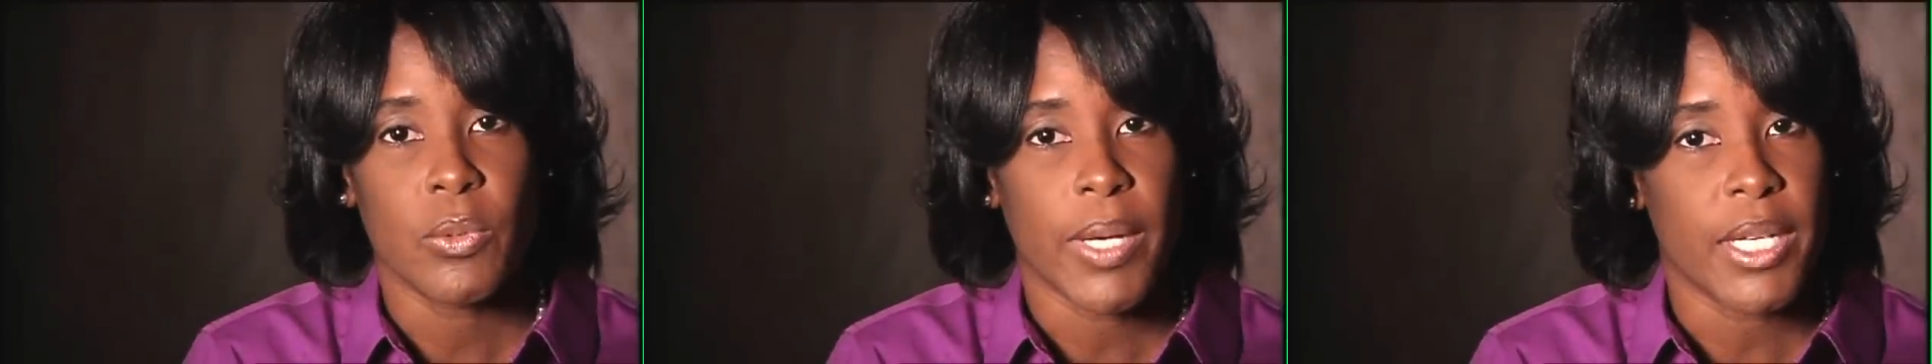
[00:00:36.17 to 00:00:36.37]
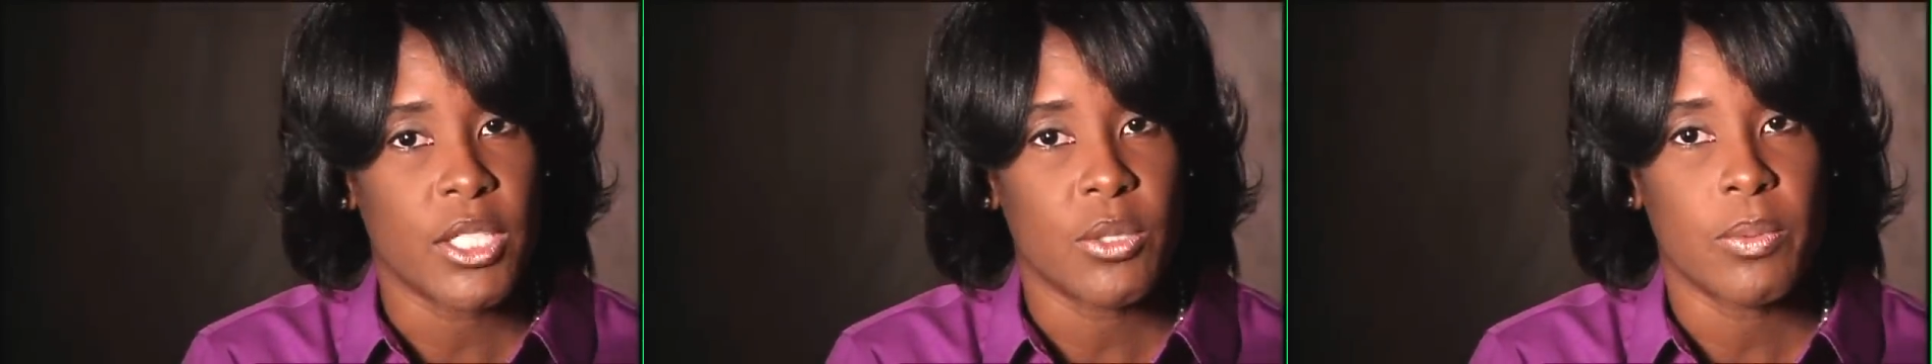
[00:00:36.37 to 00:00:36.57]

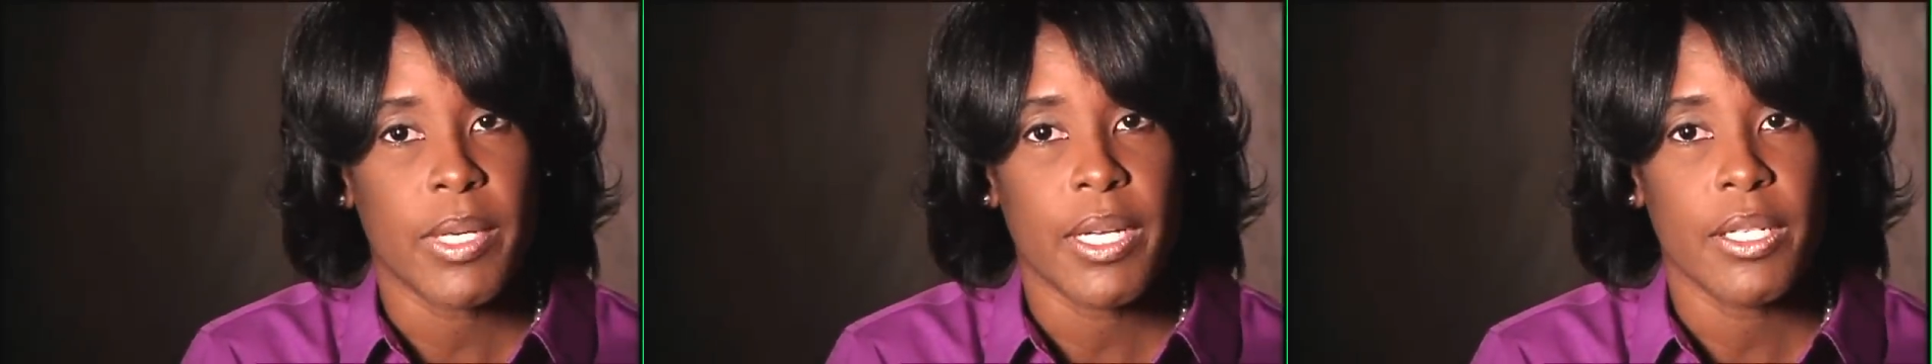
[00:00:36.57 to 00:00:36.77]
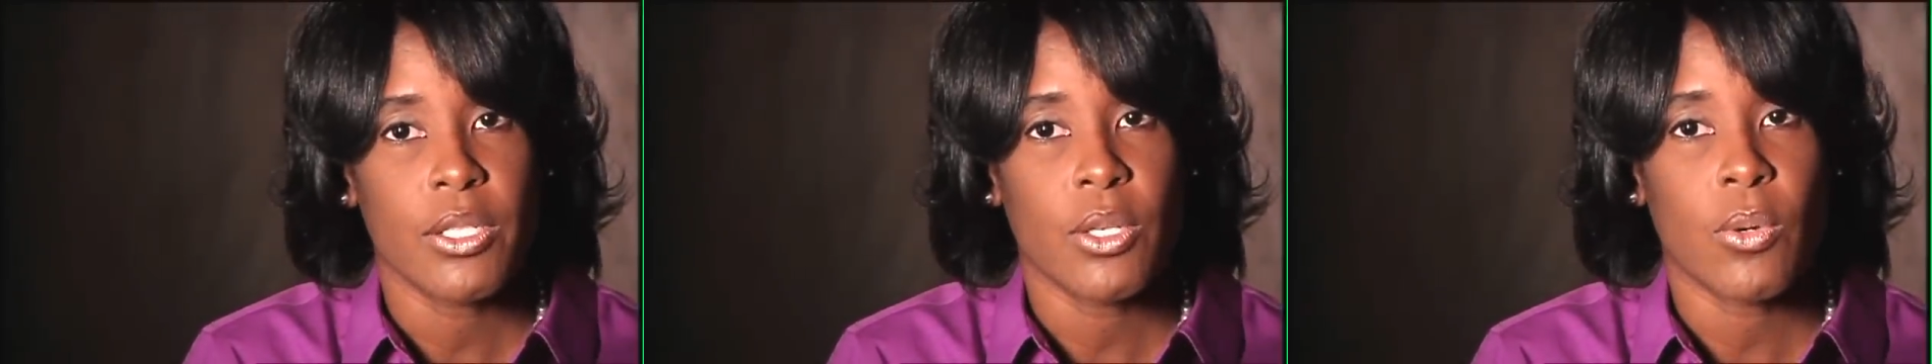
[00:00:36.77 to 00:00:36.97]

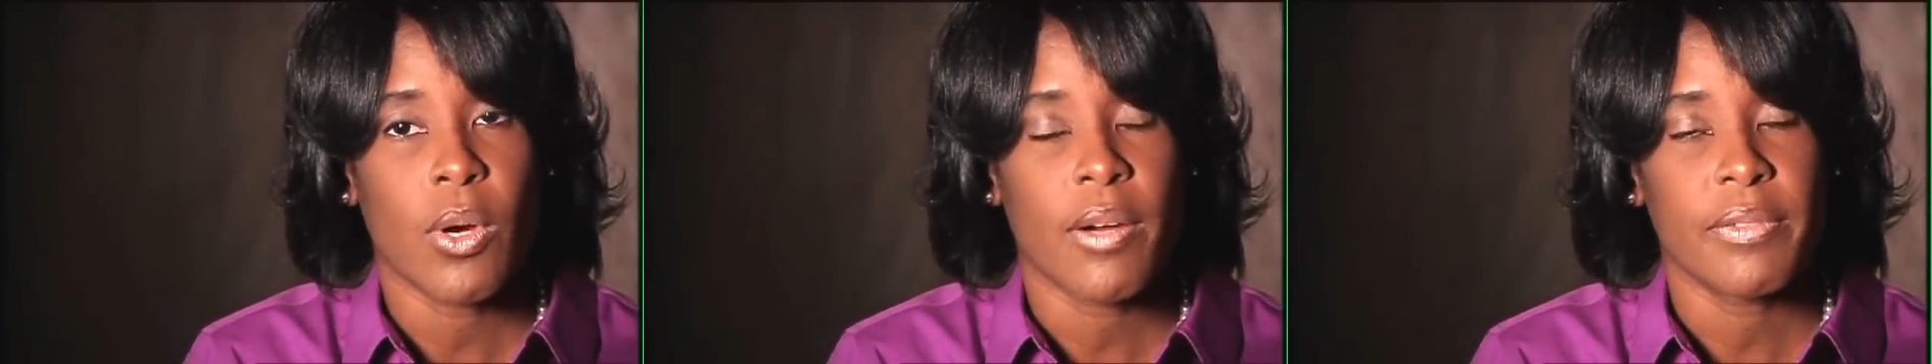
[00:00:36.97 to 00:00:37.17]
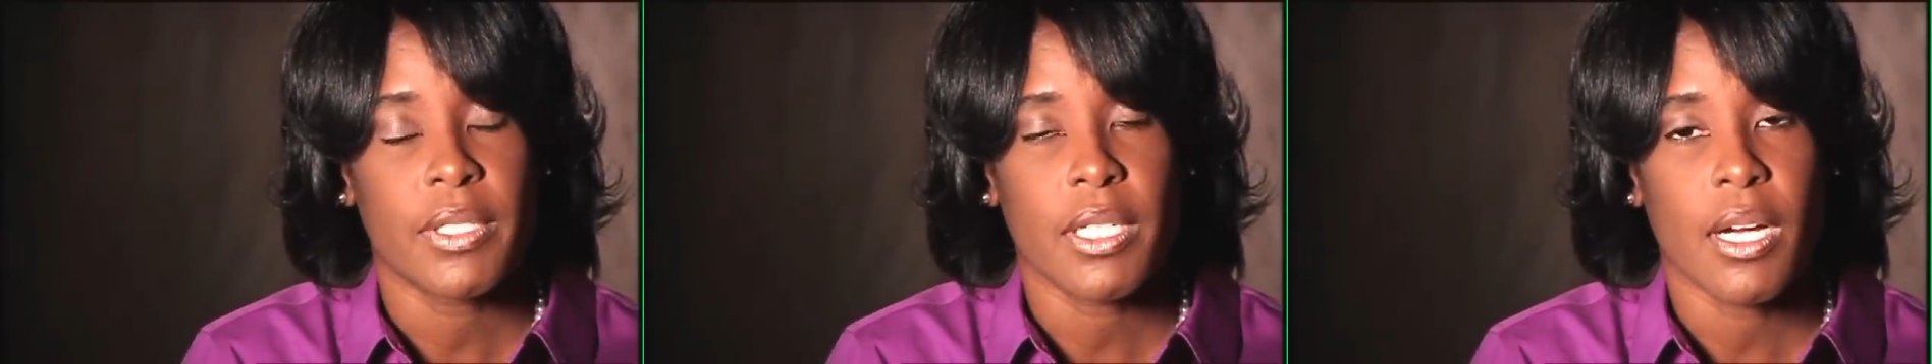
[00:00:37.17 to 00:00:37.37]
graduate,
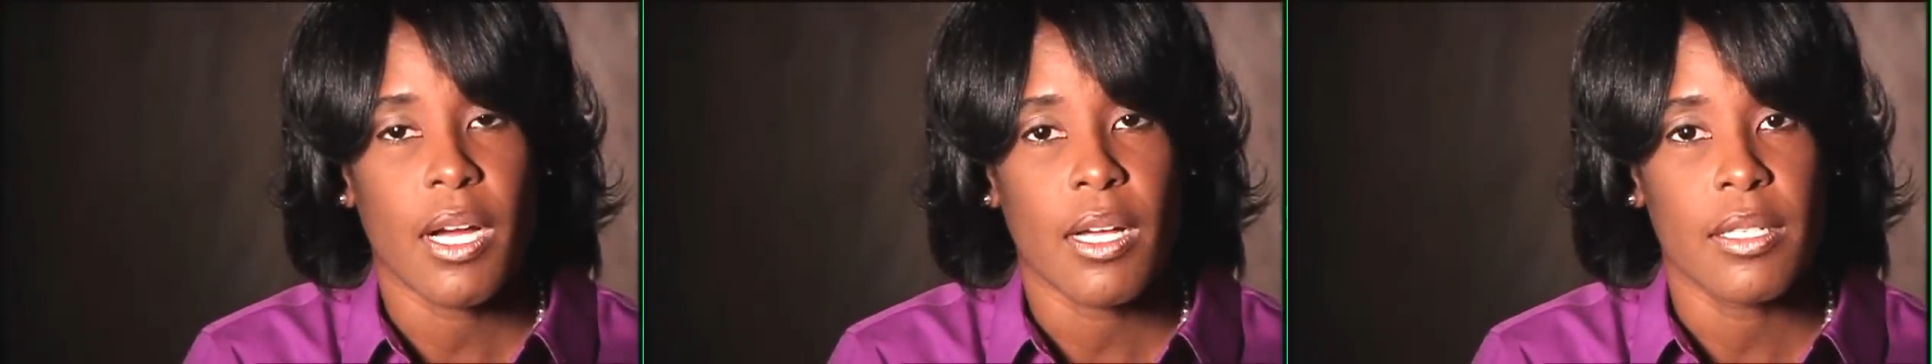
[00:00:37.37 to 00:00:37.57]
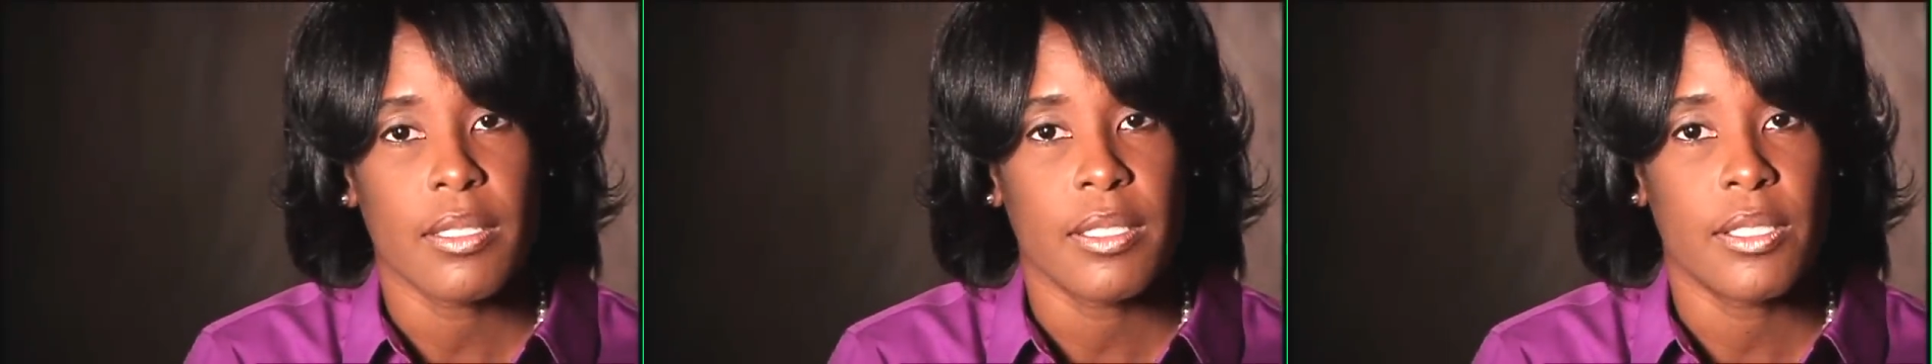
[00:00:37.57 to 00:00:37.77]
go off to
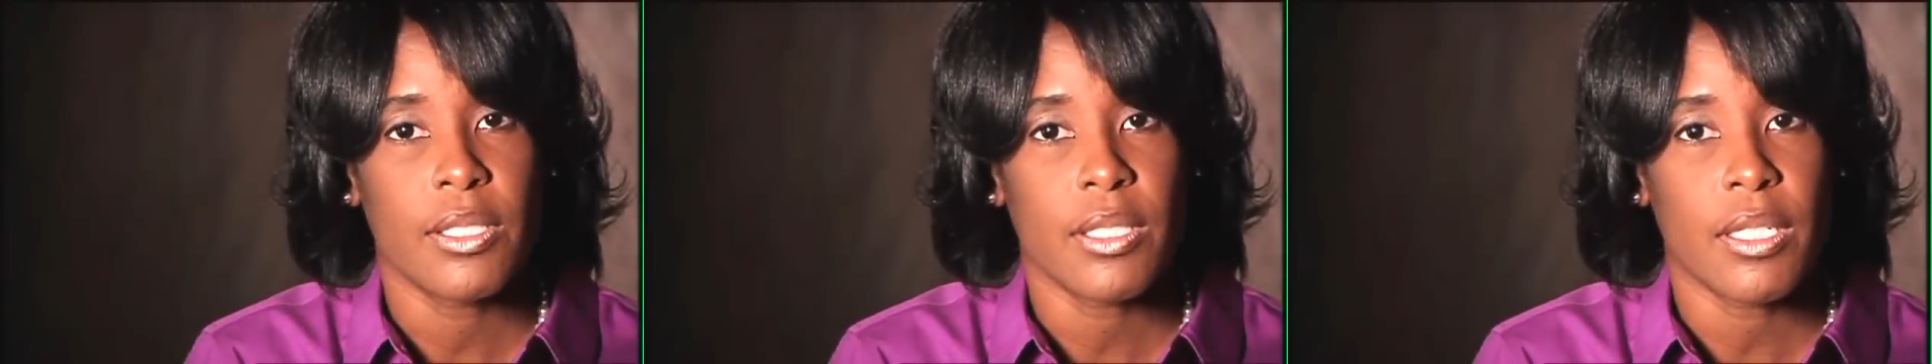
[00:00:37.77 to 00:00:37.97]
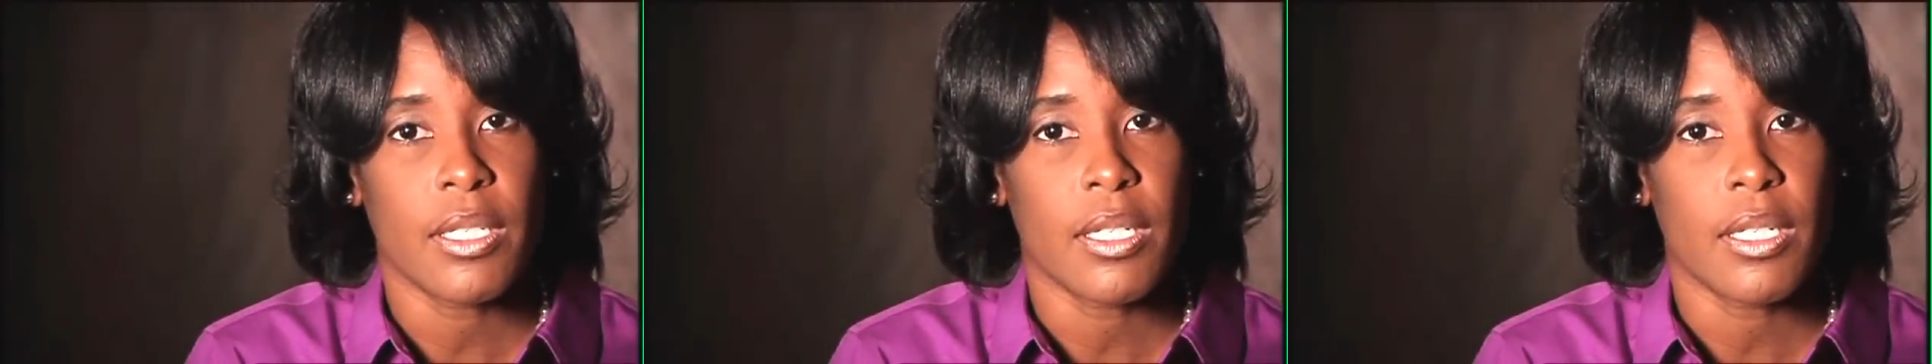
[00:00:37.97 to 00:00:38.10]
college,